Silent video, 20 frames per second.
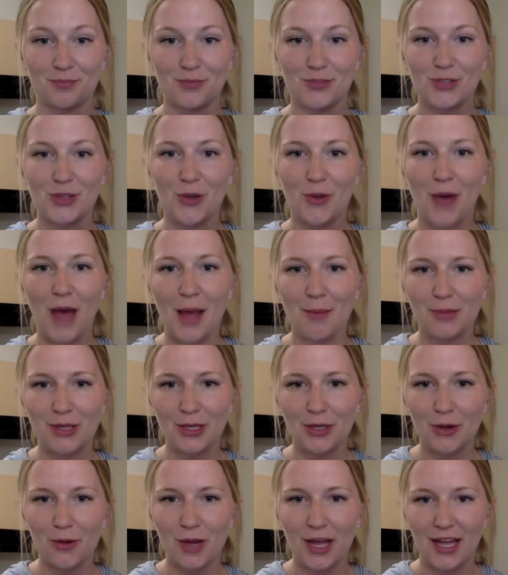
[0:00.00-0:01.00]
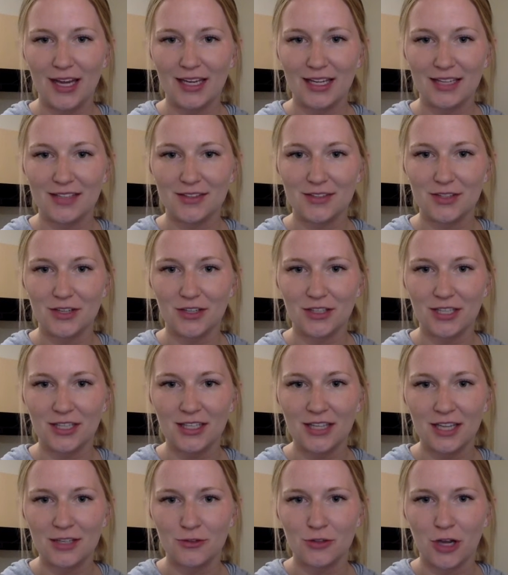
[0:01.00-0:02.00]
So I'm gonna go ahead and get
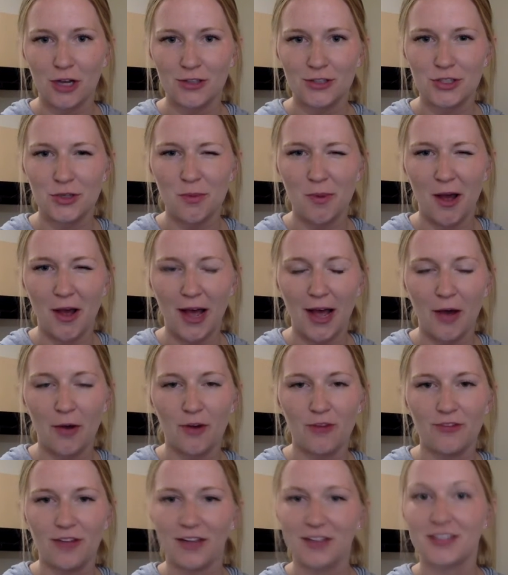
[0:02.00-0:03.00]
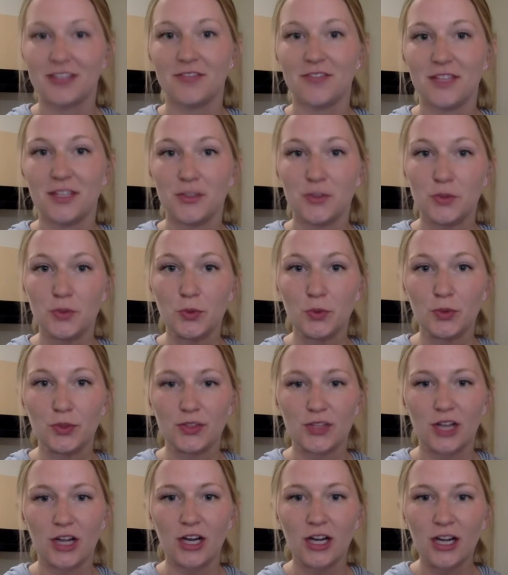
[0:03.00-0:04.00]
started and talk to you about how effective these
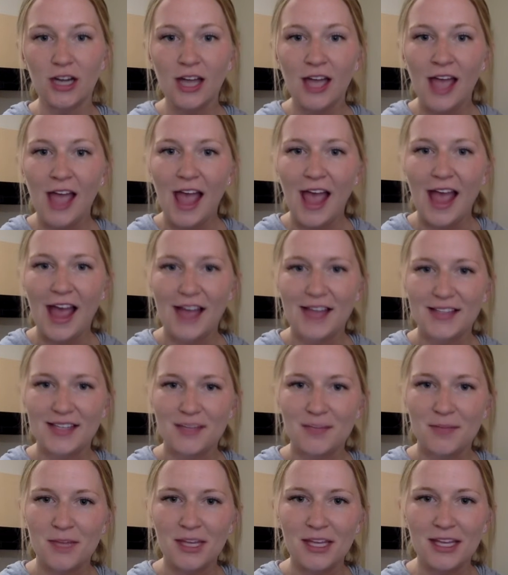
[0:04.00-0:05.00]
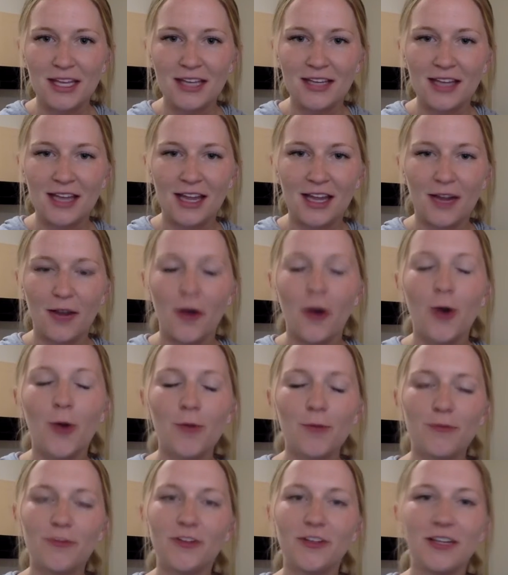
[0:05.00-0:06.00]
tools are as I'm making a
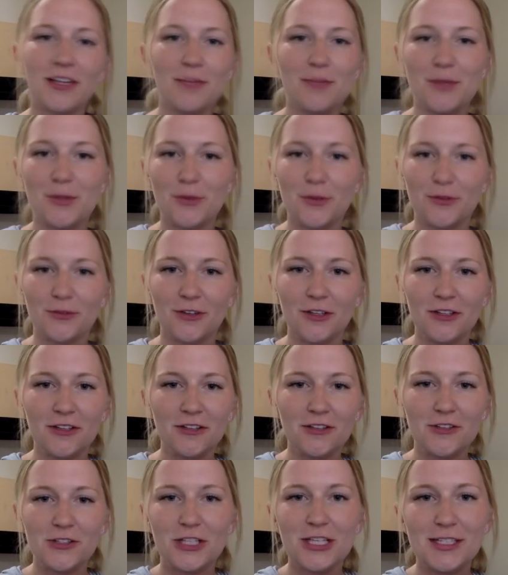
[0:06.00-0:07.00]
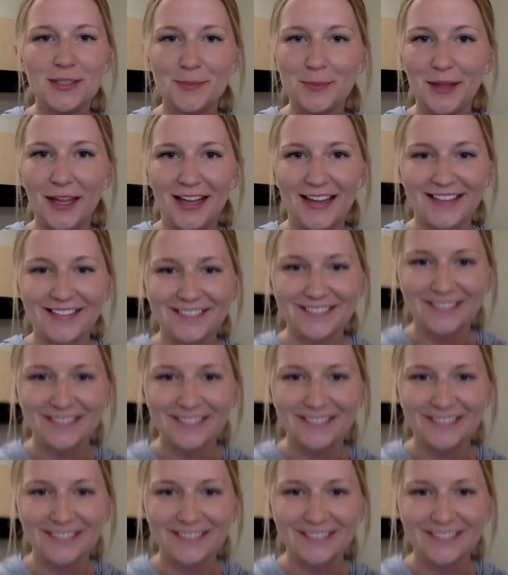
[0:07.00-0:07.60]
hopefully beautiful cheese plate.